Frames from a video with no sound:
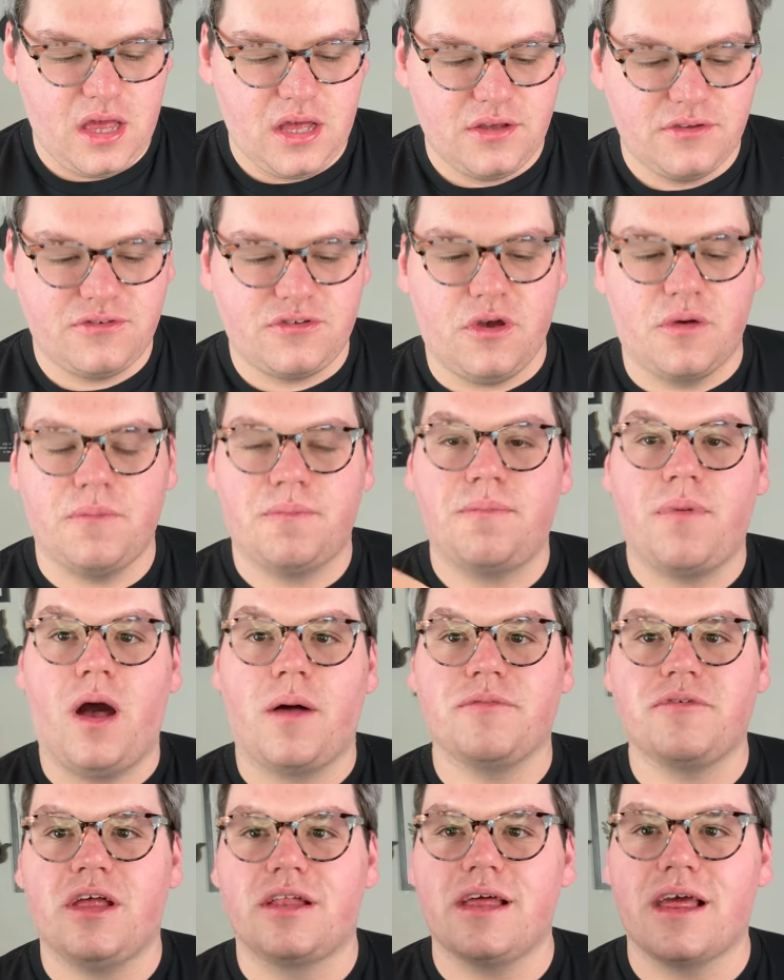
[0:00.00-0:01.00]
So it
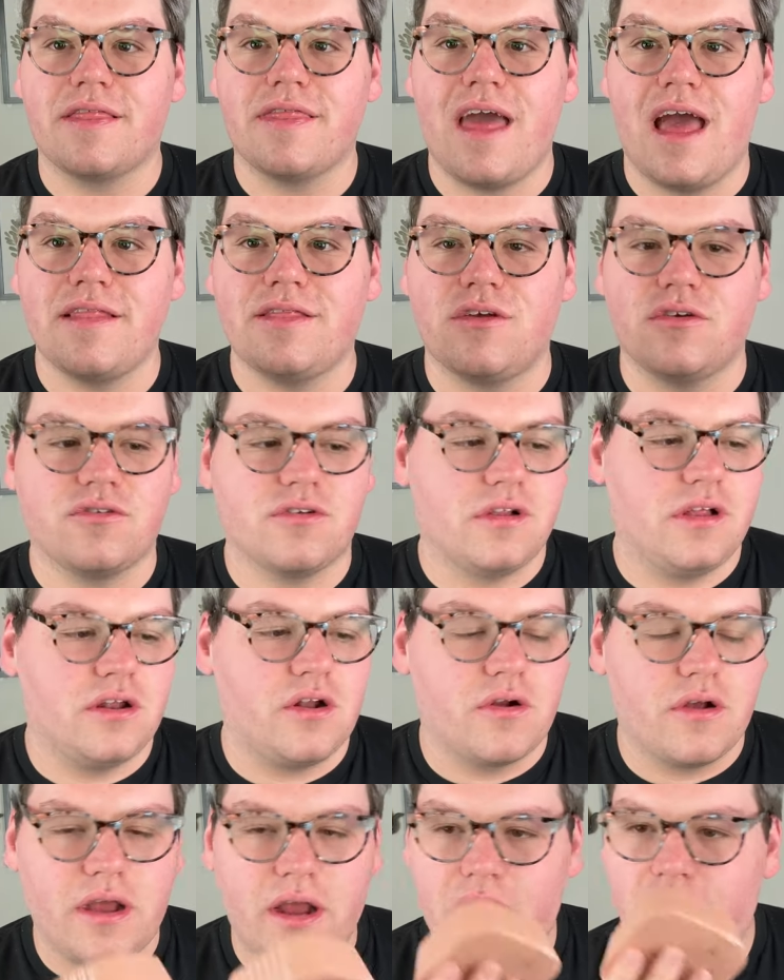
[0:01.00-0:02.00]
pops out like that. There's
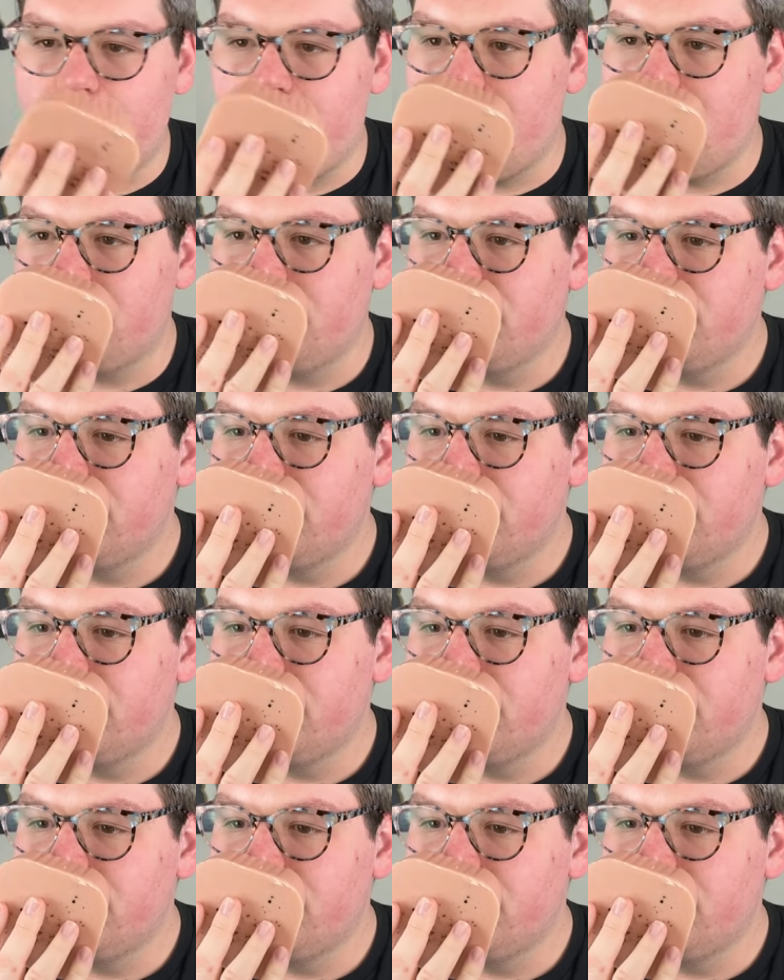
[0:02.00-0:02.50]
glitter here.